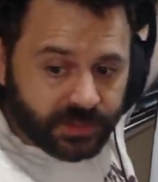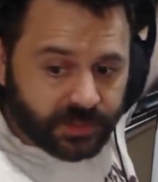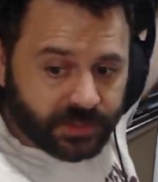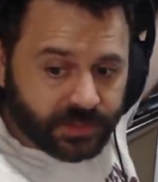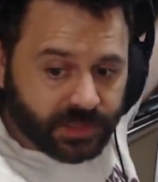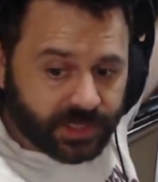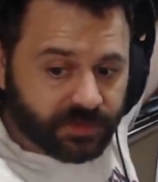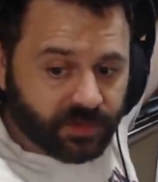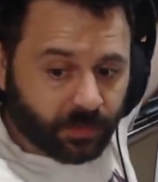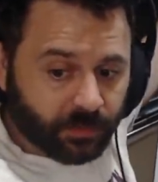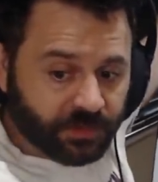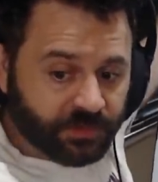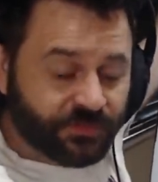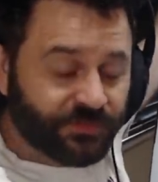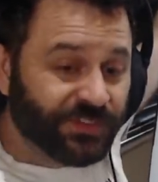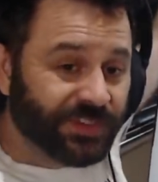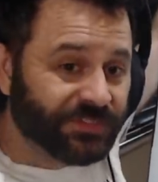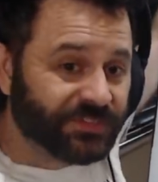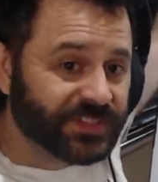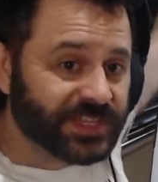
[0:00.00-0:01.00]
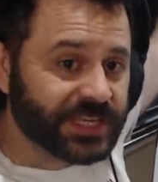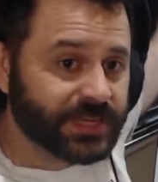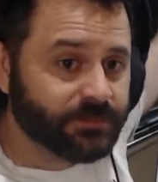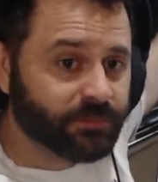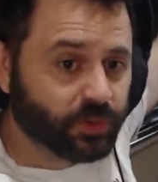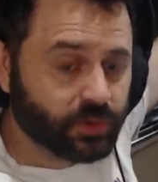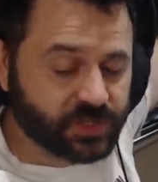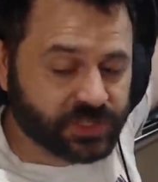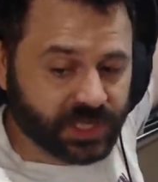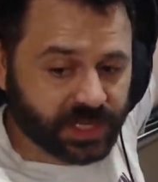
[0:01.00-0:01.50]
That's almost
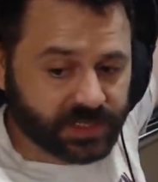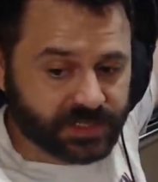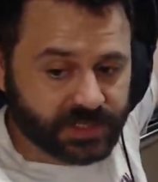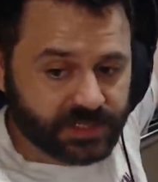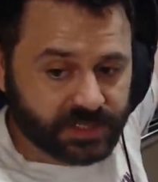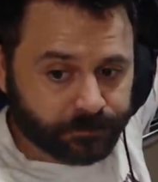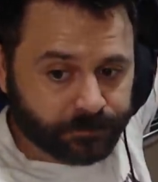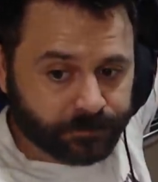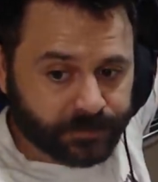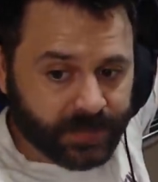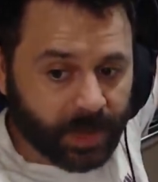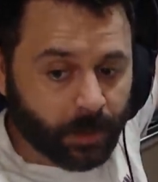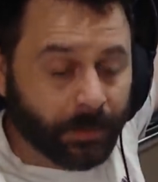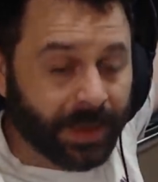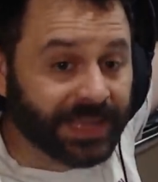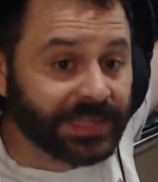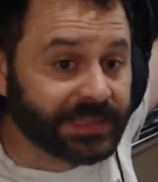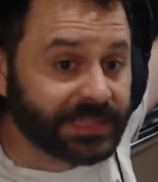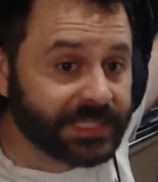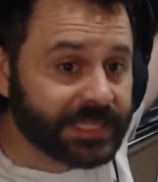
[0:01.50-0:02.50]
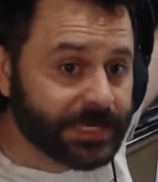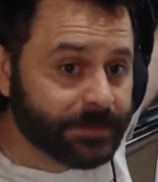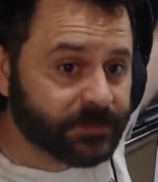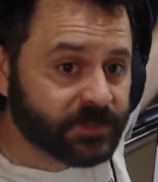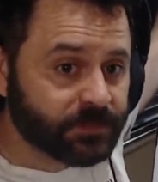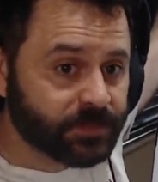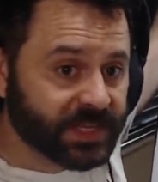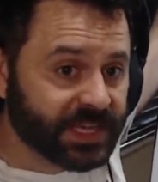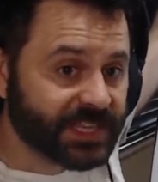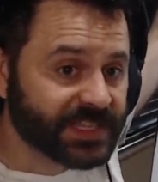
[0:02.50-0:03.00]
15%. Now my
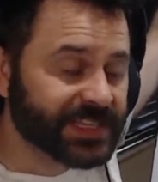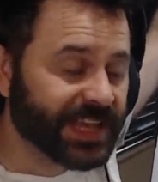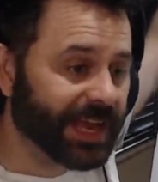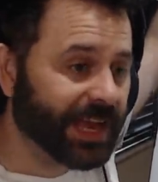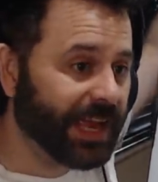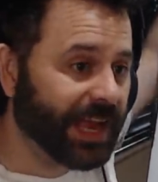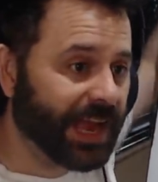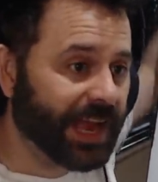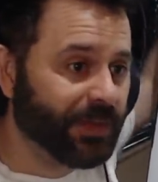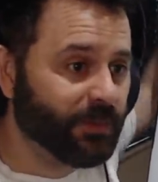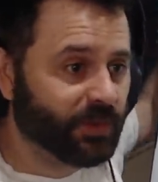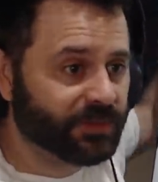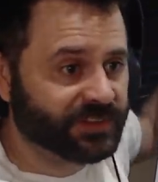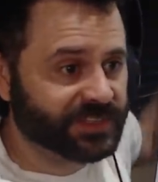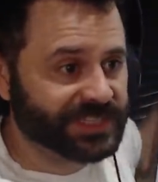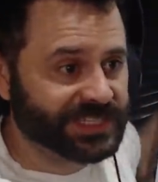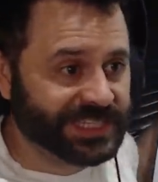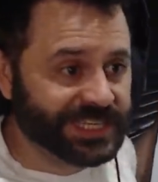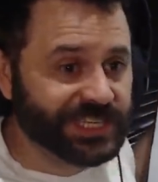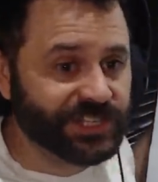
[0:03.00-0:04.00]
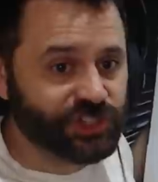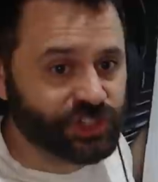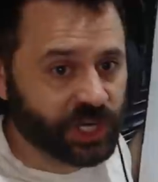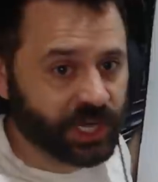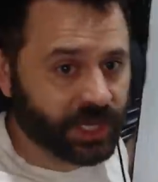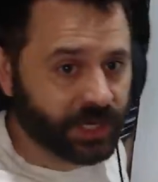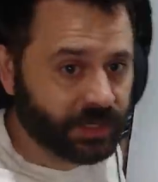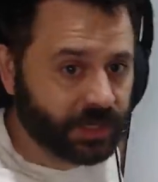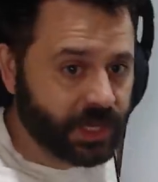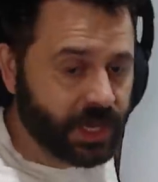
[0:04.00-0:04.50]
leaps, because I, I wasn't
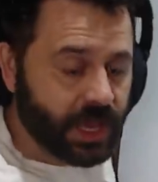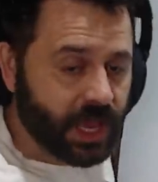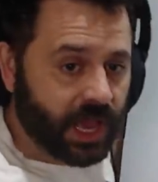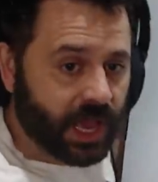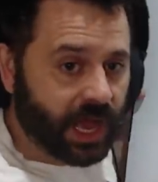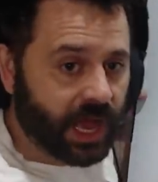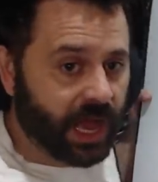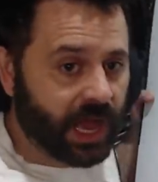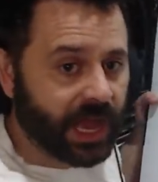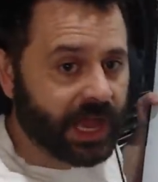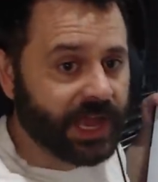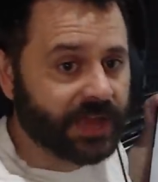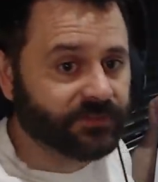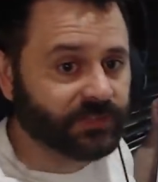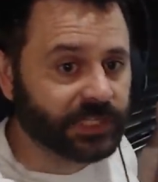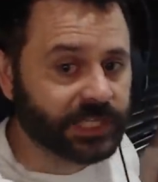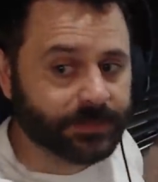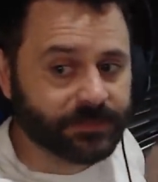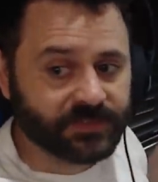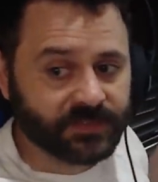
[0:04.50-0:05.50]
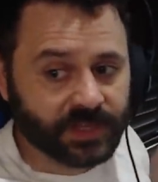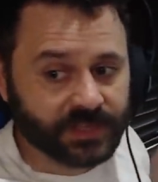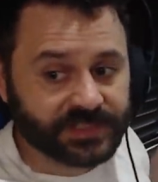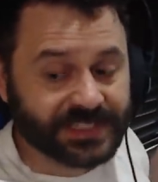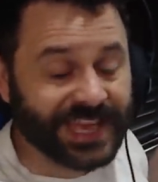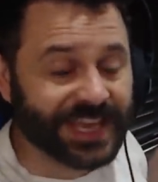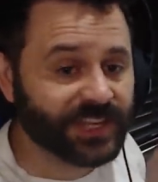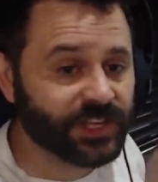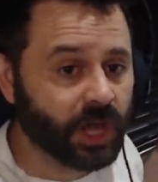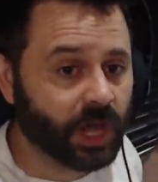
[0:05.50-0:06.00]
degen, I have leaps at
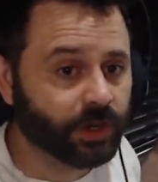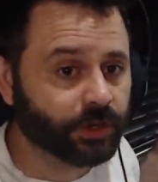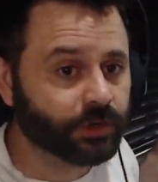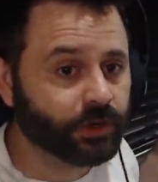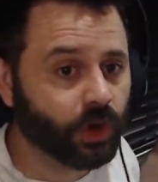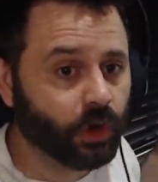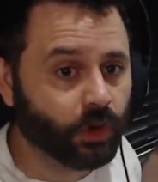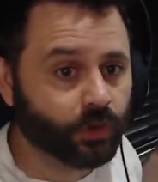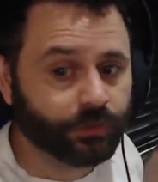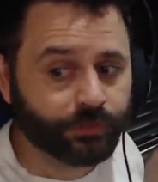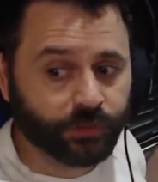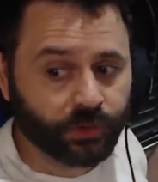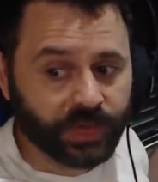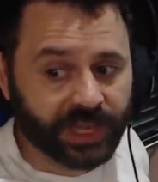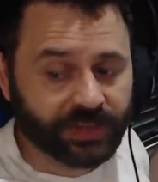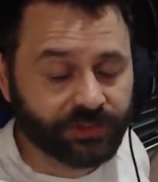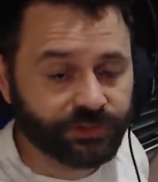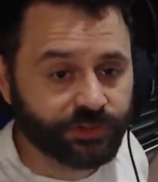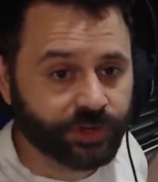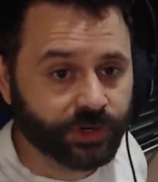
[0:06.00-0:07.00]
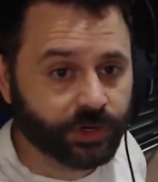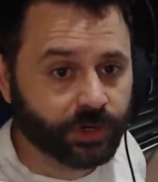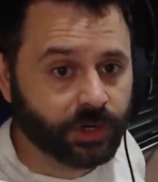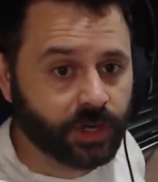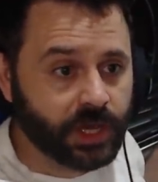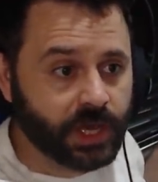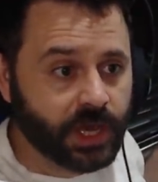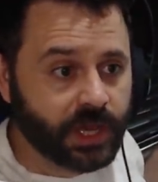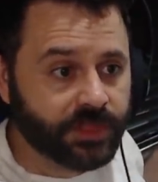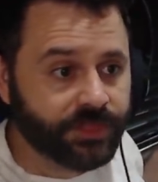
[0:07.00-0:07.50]
$10 calls for next
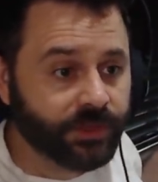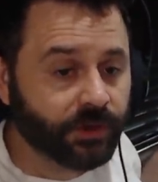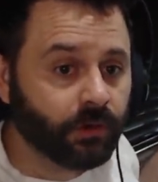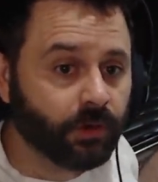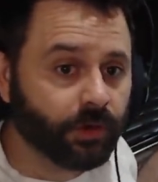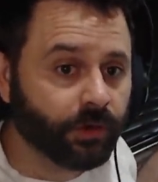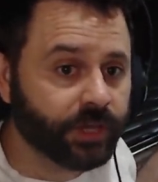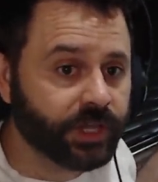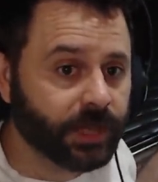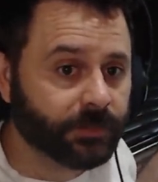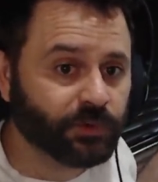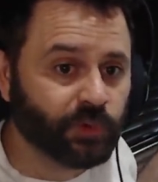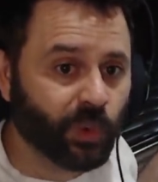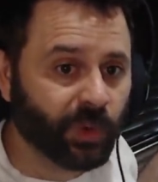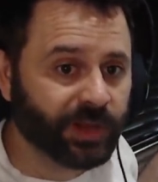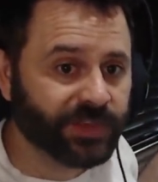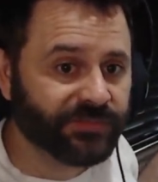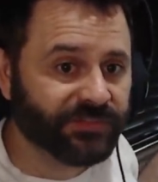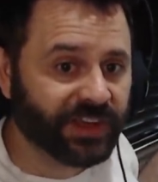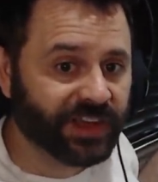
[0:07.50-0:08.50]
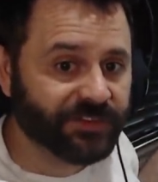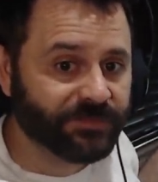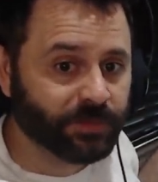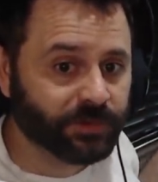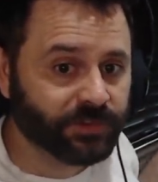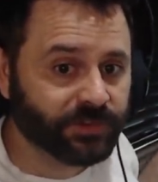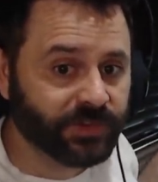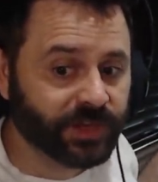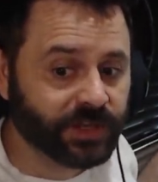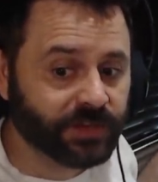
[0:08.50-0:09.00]
year. They're already up
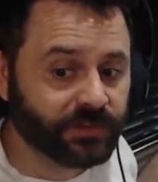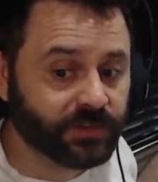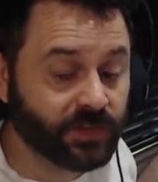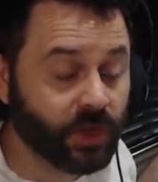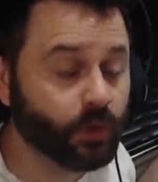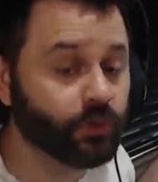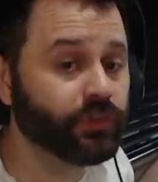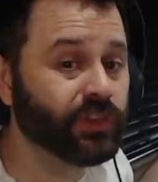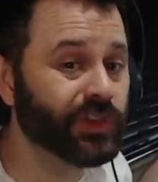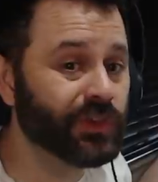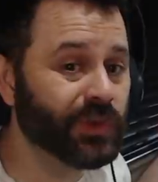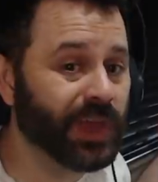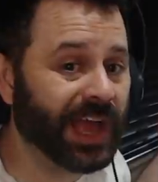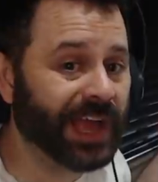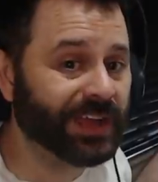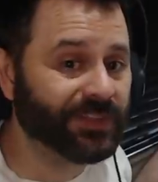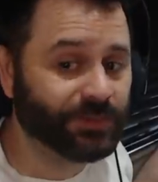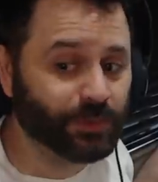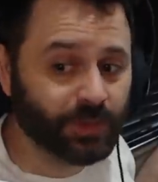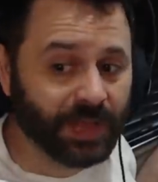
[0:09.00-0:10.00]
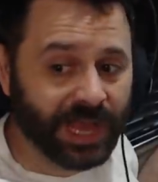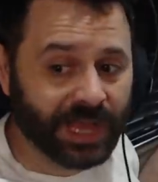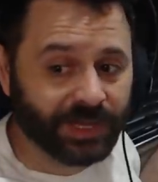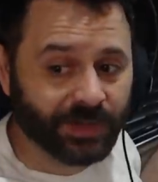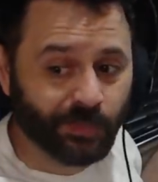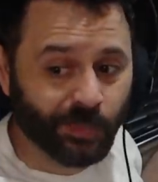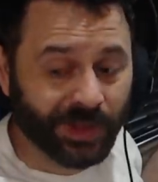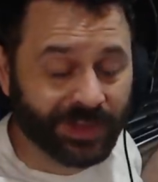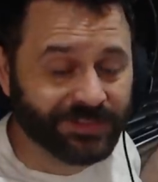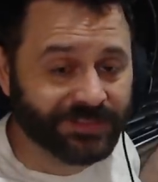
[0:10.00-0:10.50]
25%. Those of you guys who got
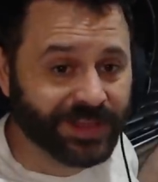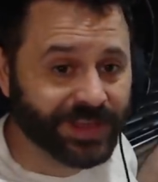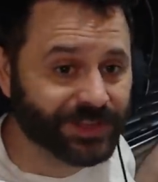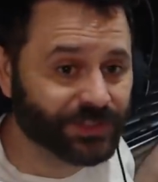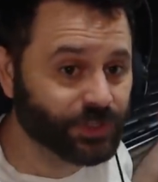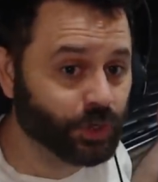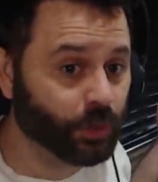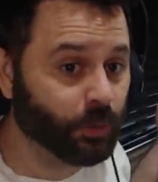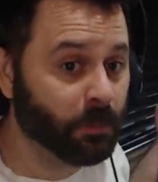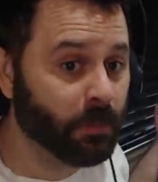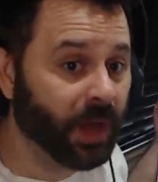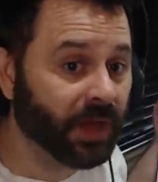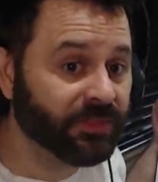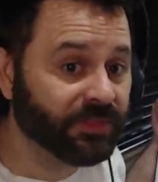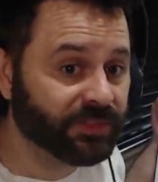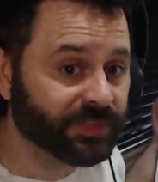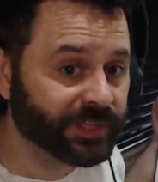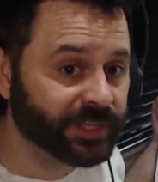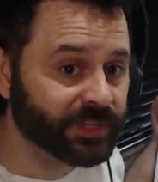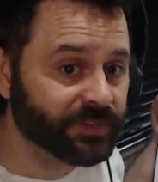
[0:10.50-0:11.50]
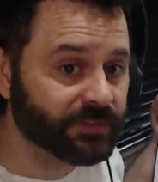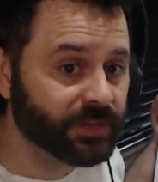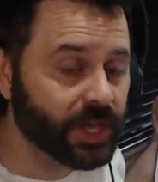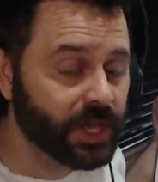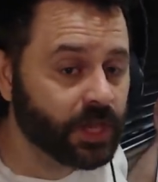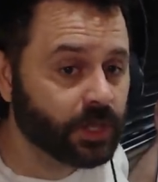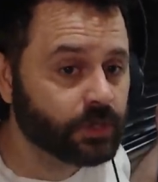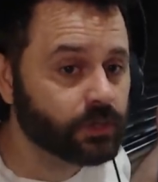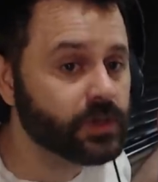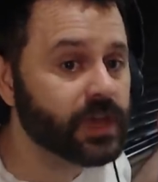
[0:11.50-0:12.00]
in Wednesday and took monthlies,
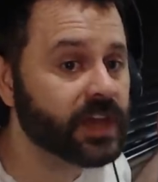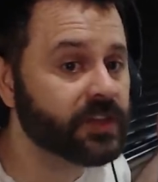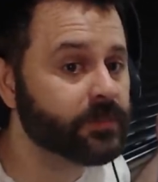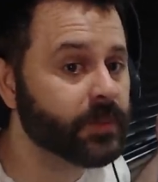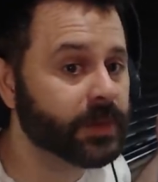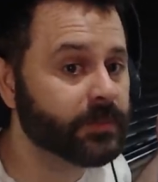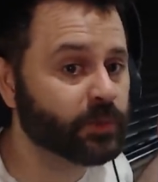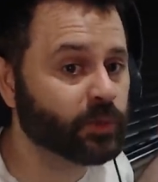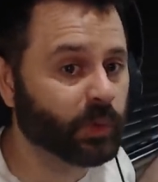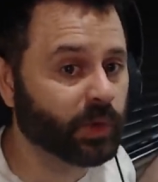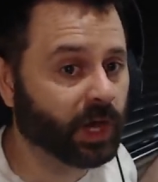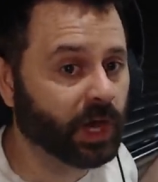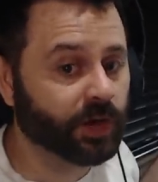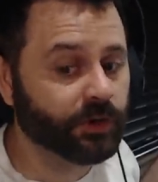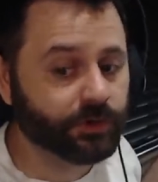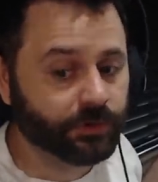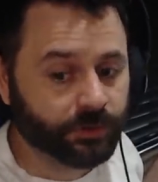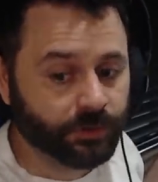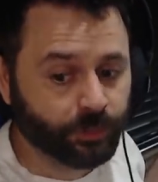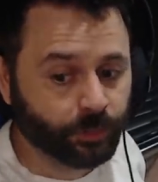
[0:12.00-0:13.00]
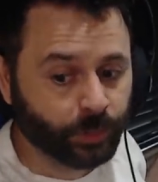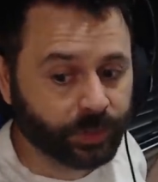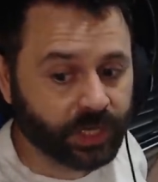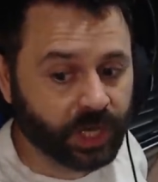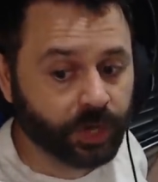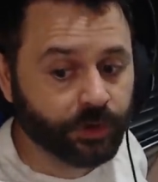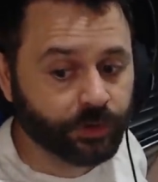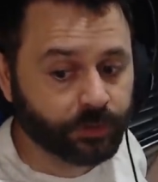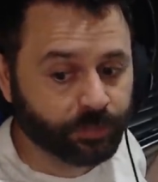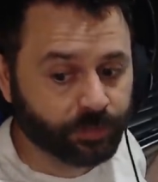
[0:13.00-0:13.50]
you guys made between 100 and
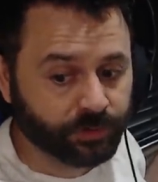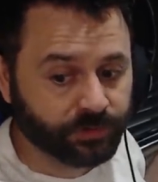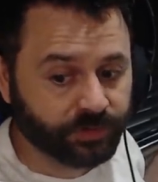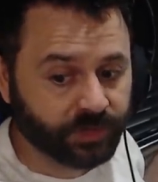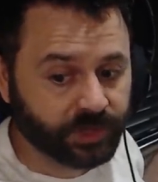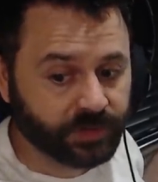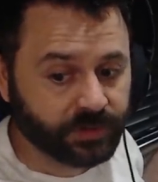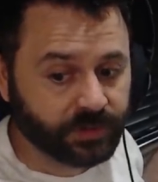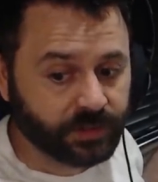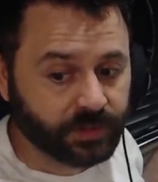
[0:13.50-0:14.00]
300%.